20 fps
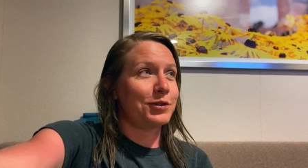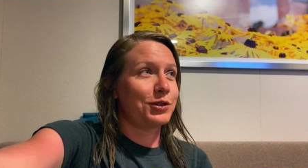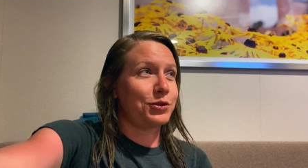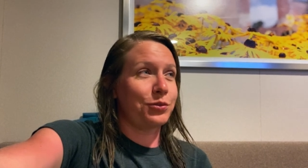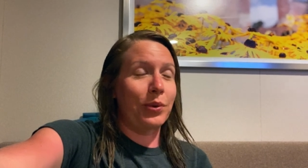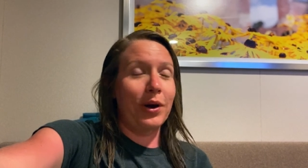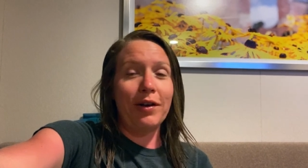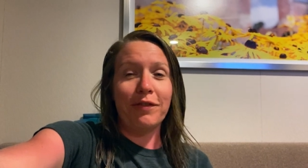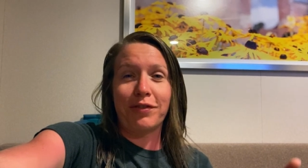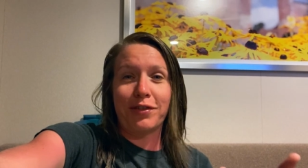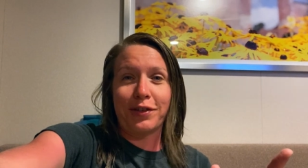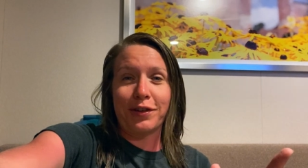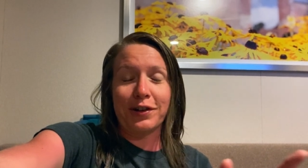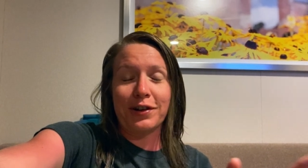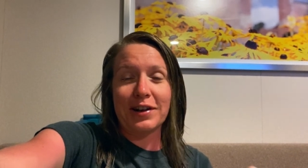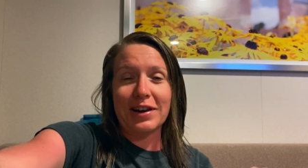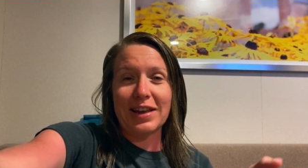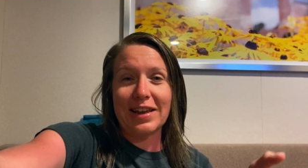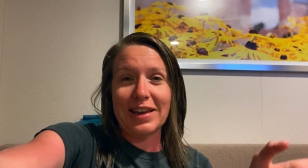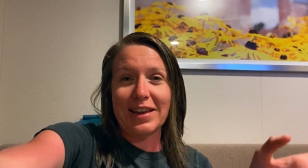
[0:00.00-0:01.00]

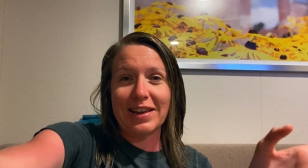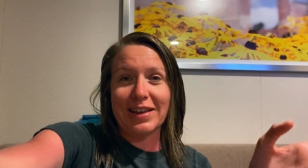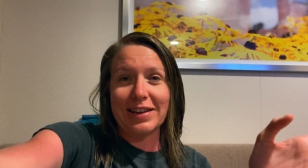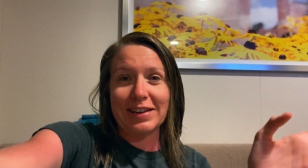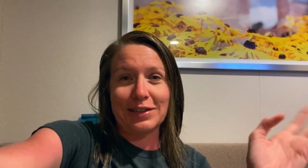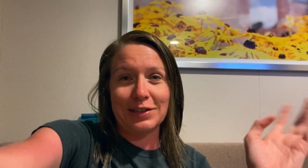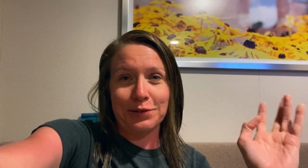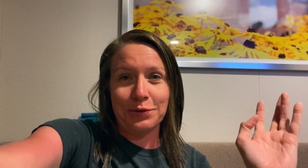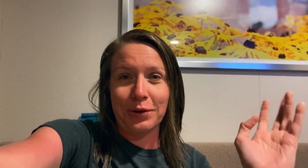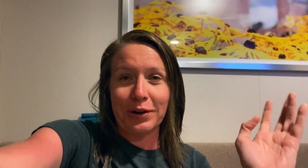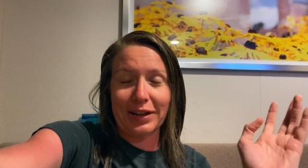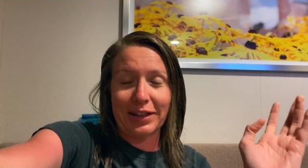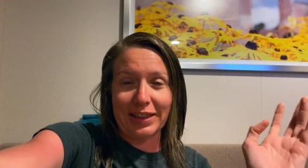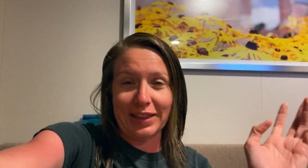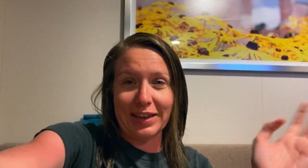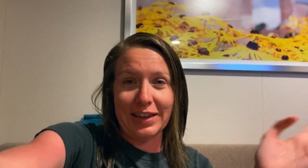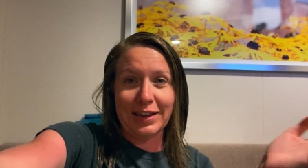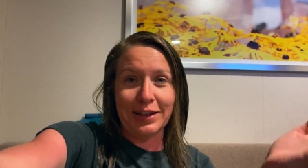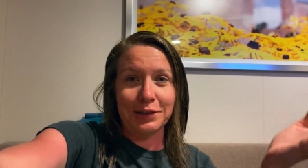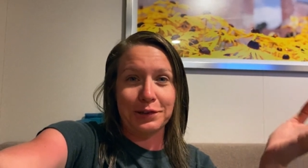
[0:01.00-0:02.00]
12:30
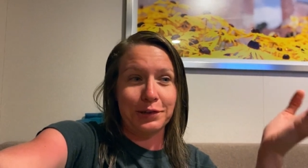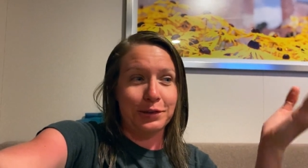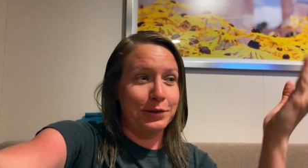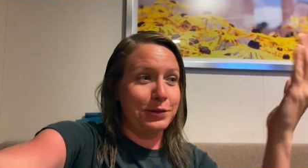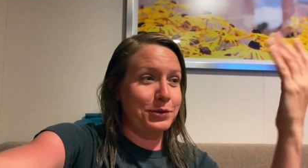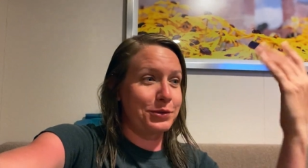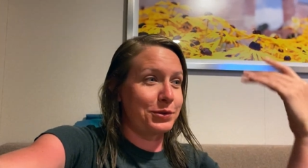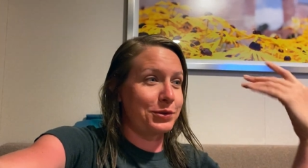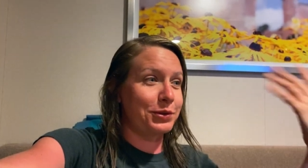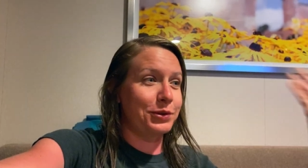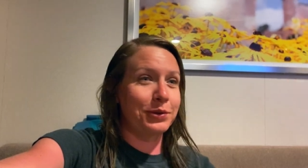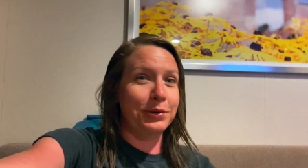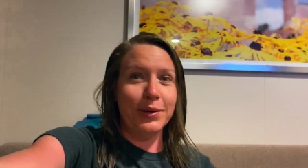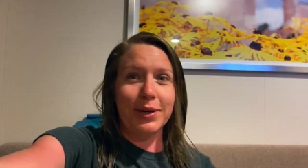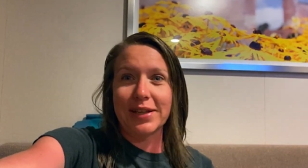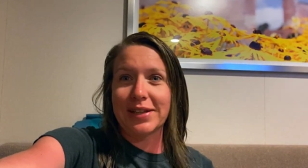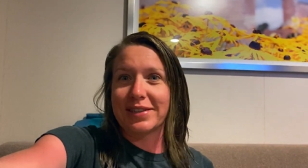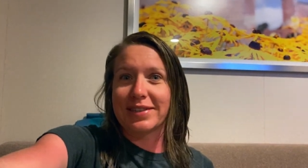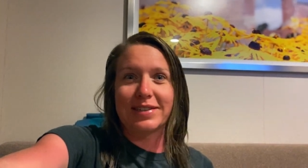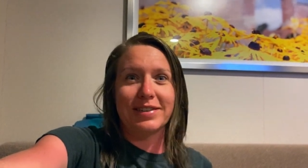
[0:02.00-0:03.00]
snorkeling to
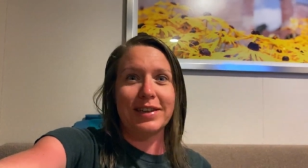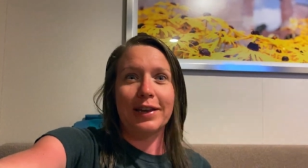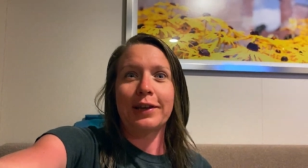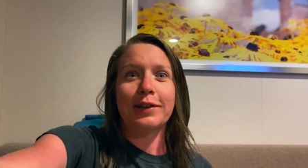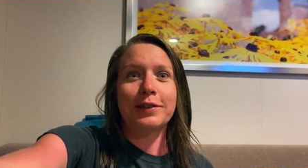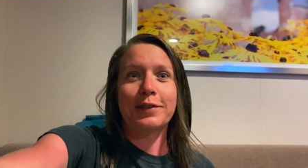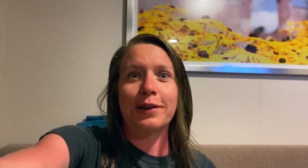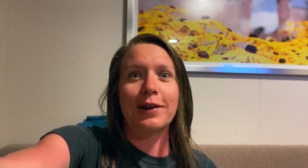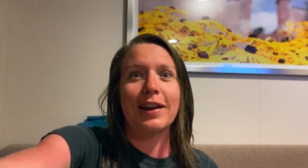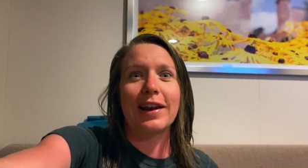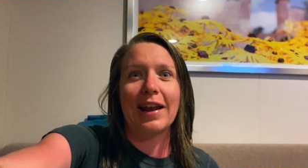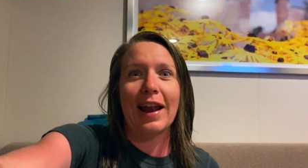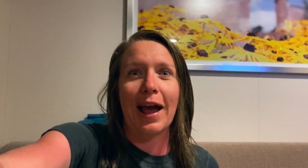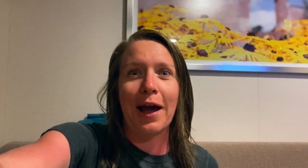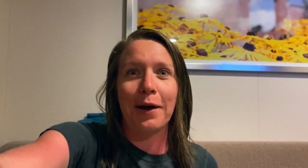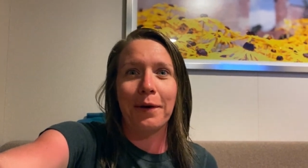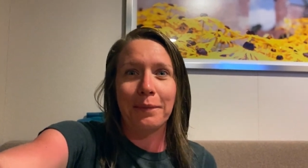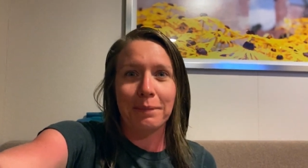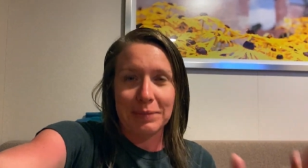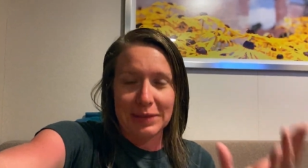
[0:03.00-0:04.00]
it's 6:30
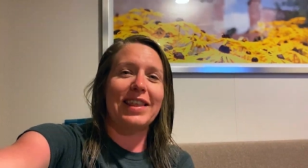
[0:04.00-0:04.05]
now.